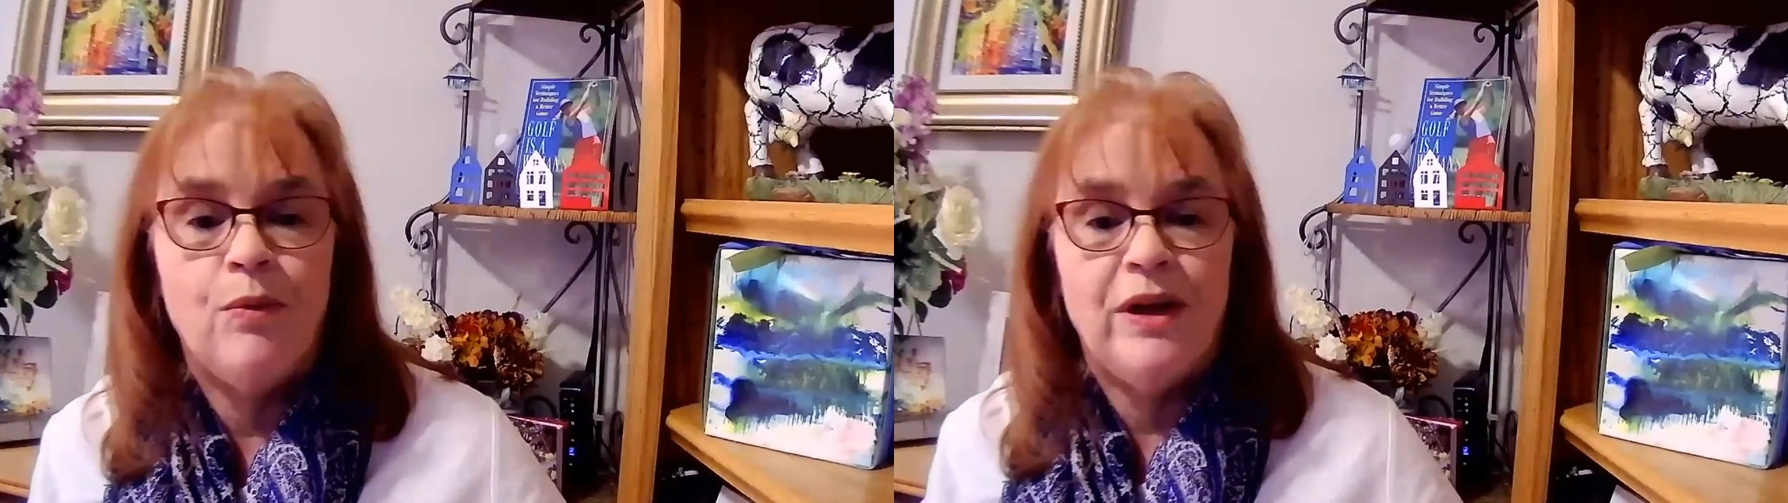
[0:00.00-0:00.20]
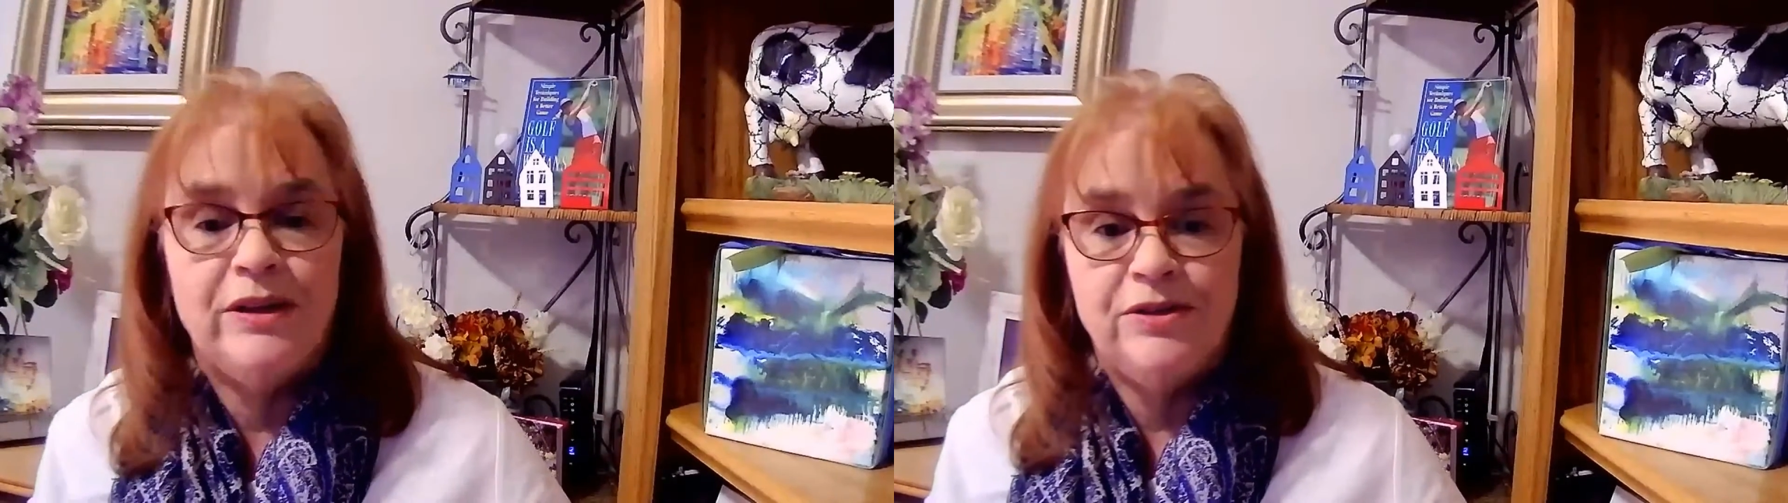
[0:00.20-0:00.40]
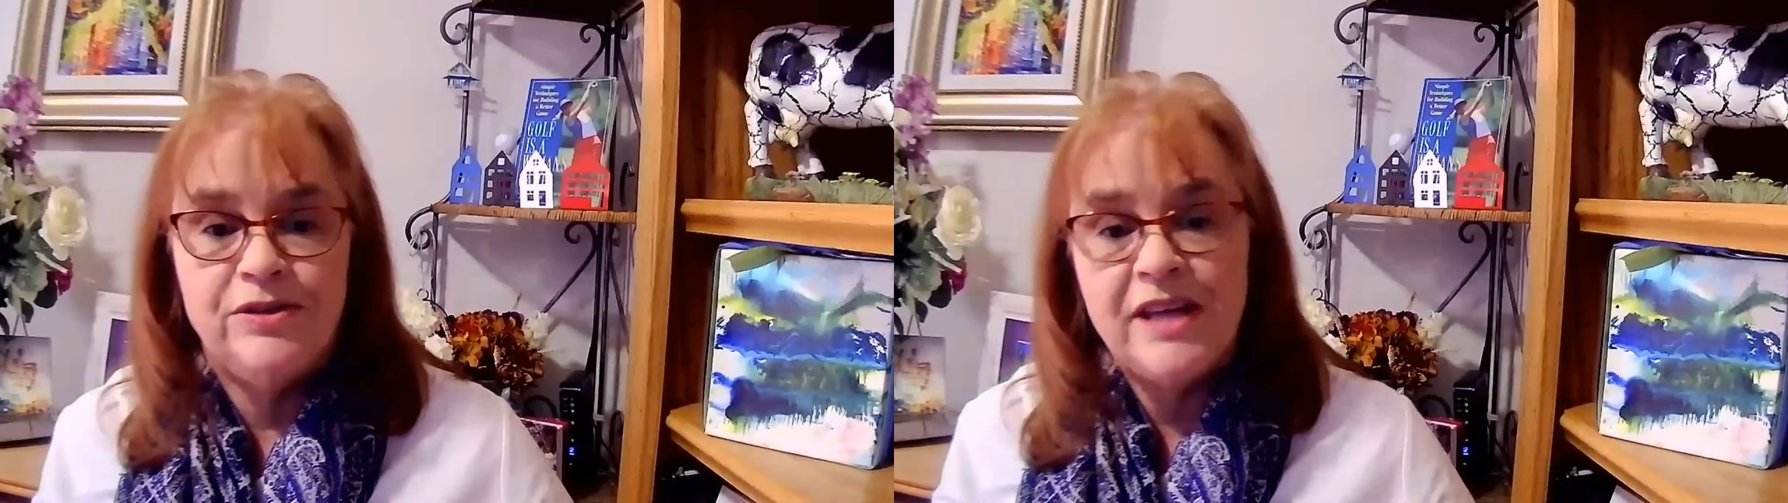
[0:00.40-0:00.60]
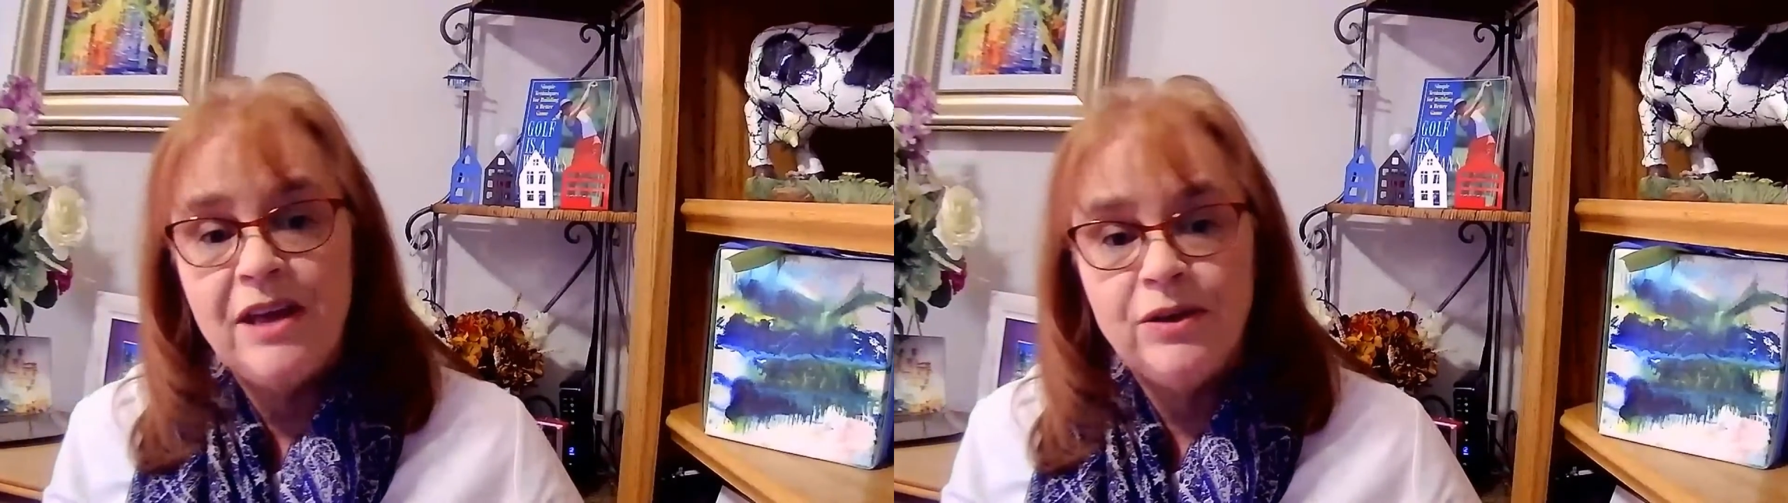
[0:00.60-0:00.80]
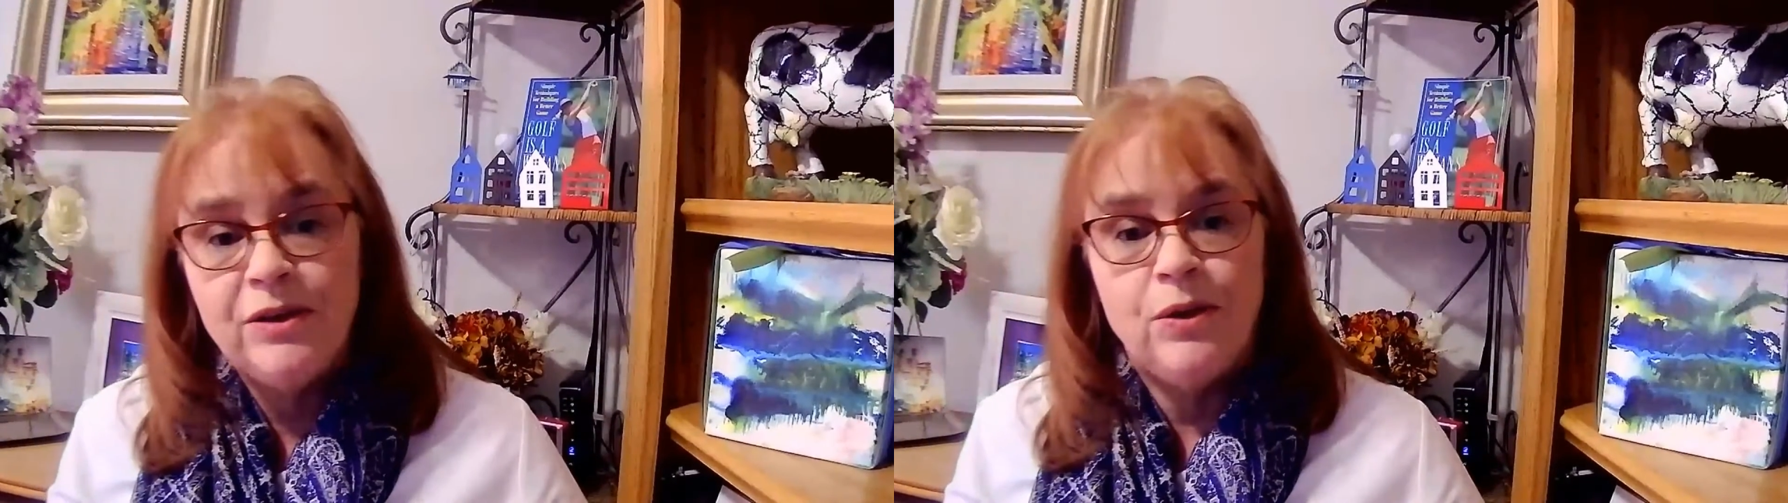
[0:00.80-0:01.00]
while you
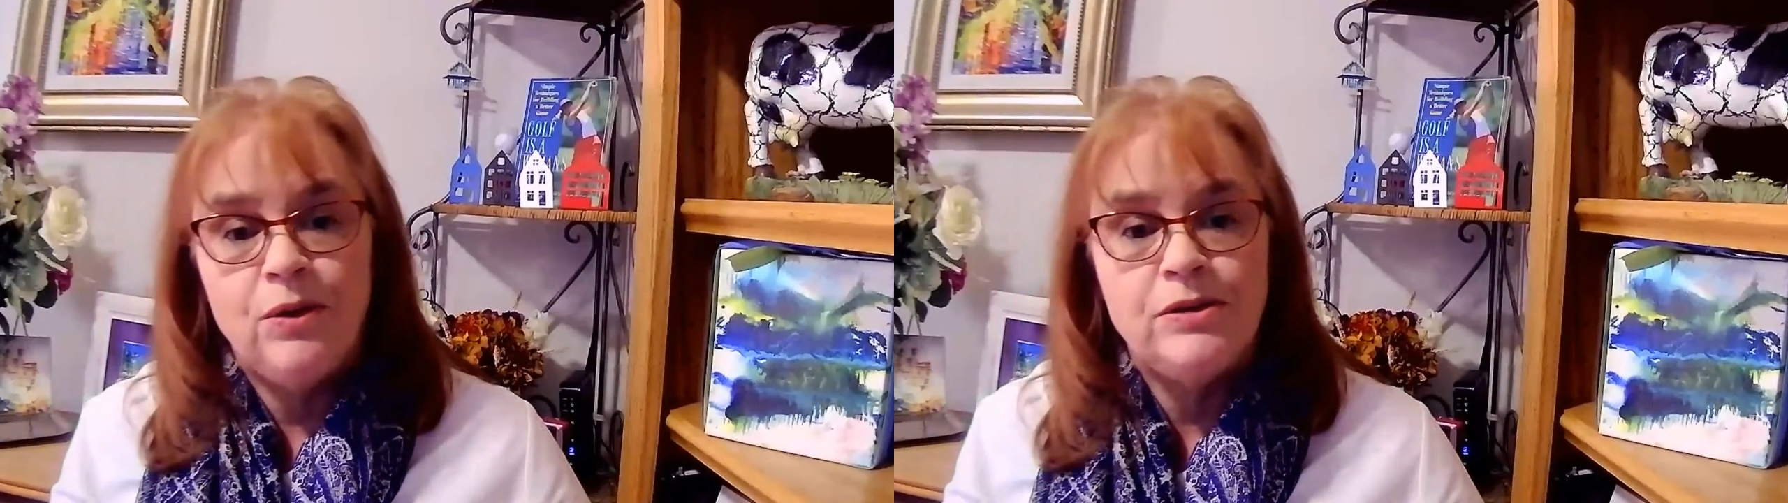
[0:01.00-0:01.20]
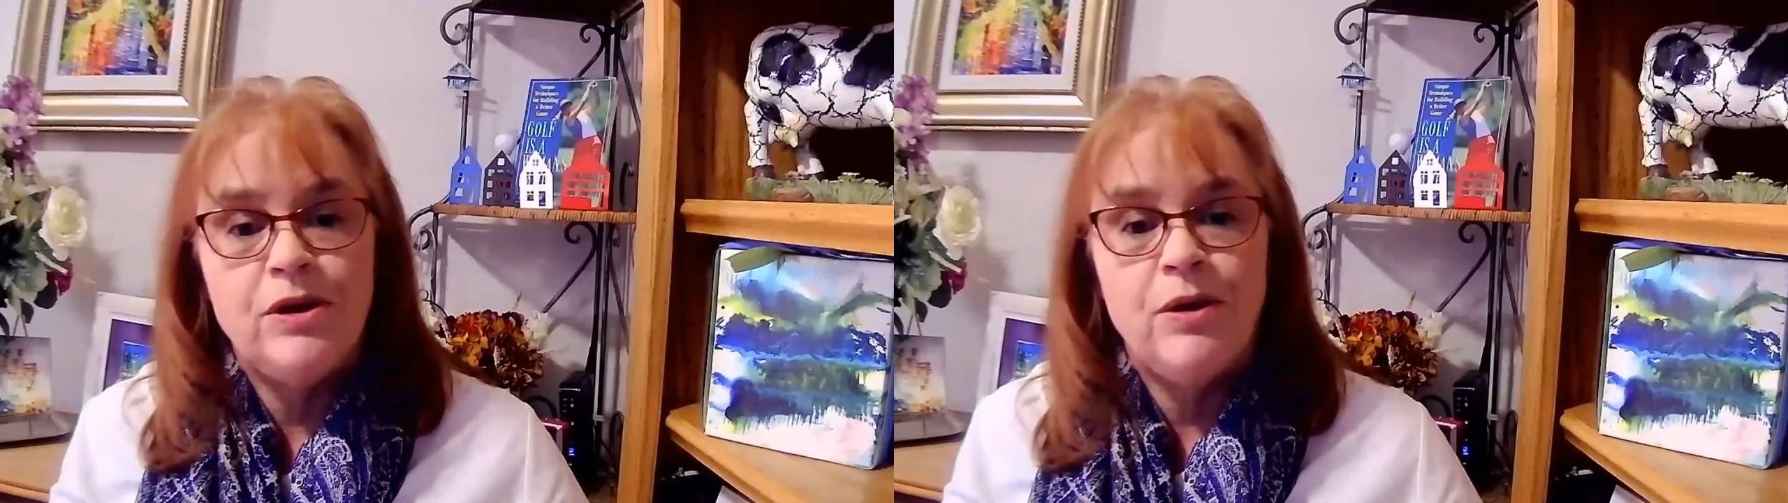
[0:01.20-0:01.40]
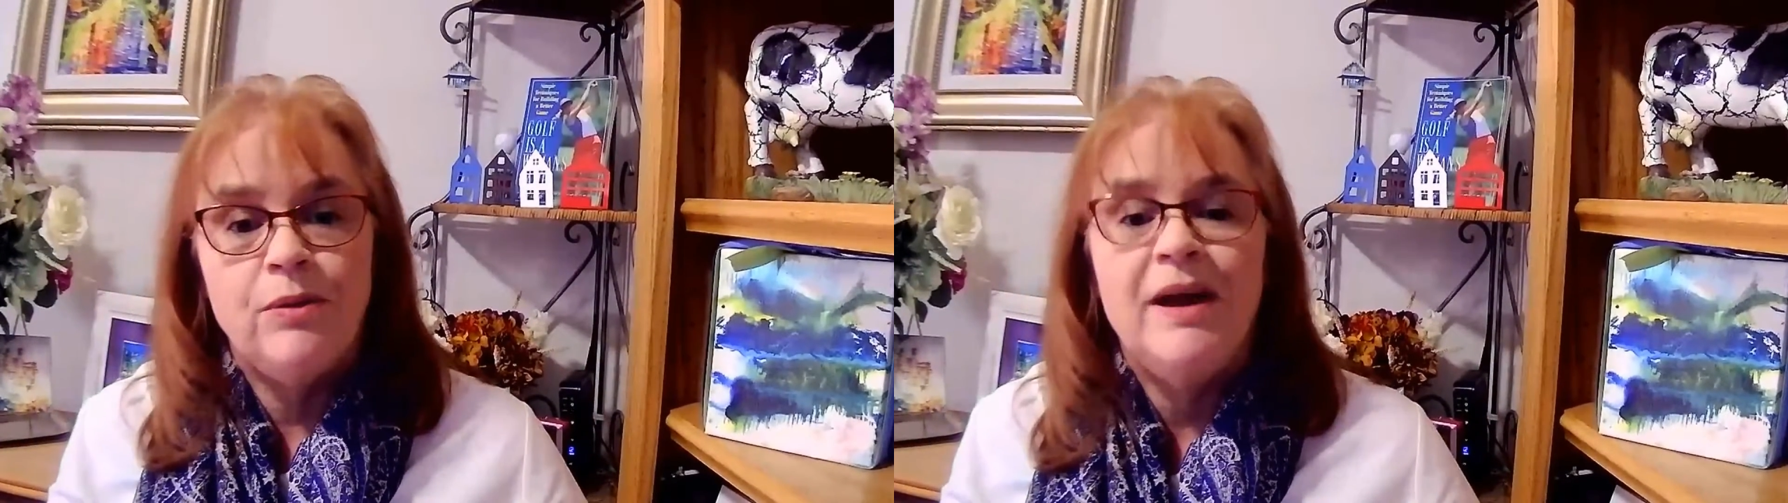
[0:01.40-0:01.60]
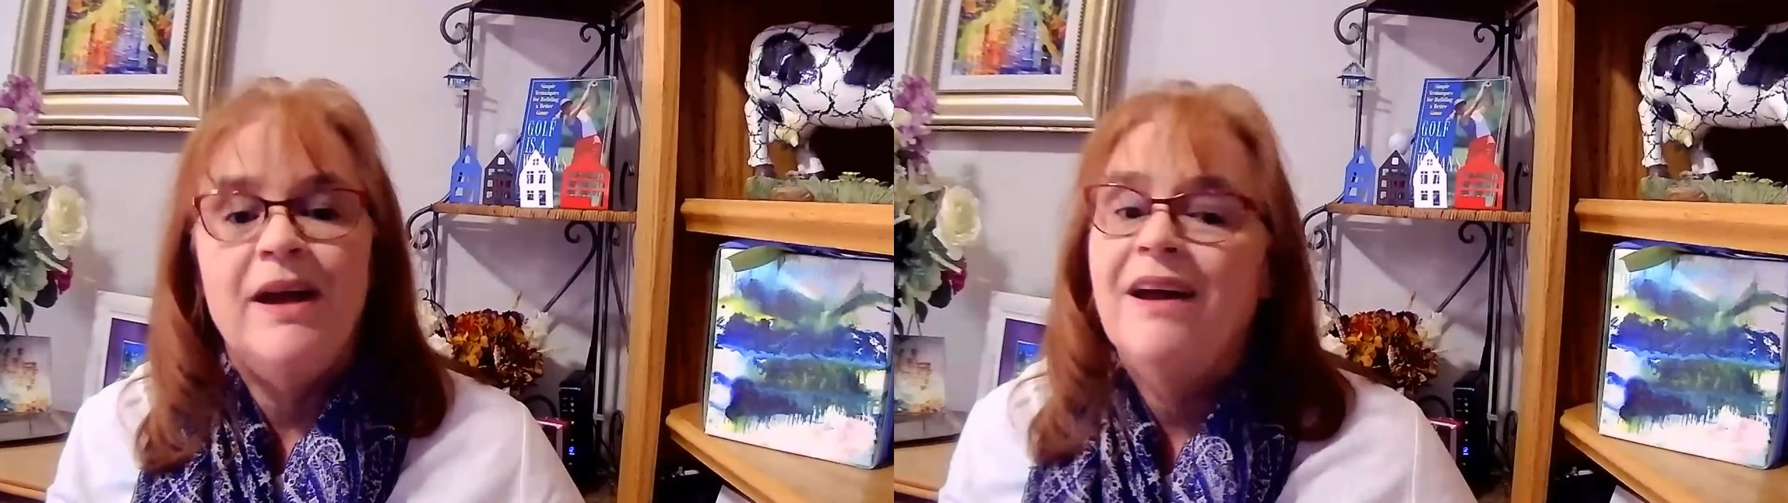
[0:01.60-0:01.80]
sell your old home